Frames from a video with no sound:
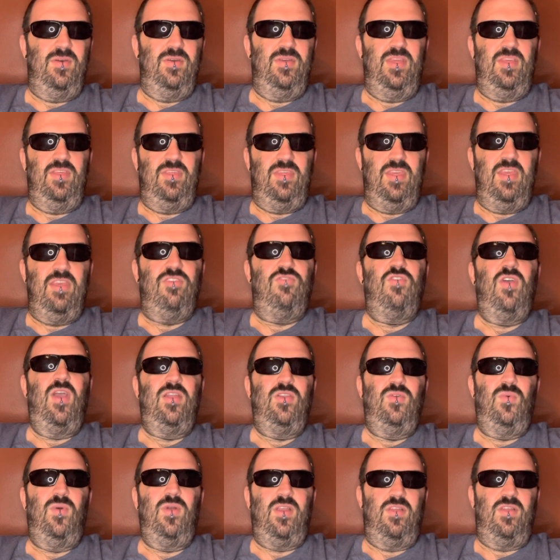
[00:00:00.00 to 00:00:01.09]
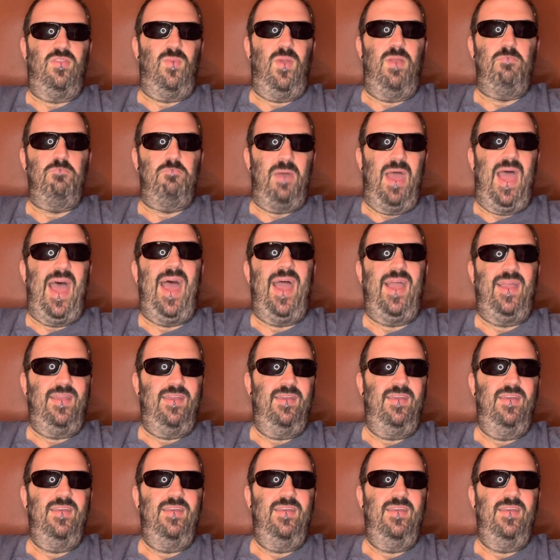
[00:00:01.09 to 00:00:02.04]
is he's trying to work his way back